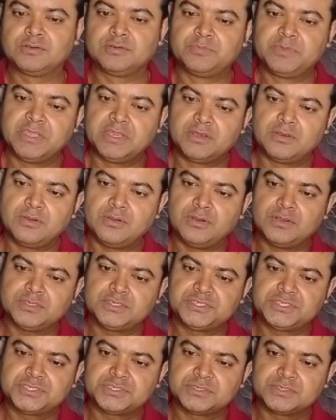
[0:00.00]
will be a
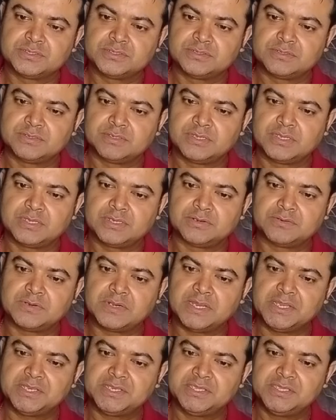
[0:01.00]
notch
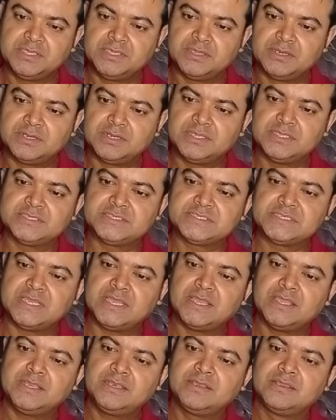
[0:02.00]
right here
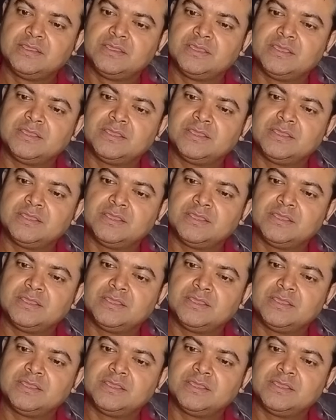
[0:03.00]
inside.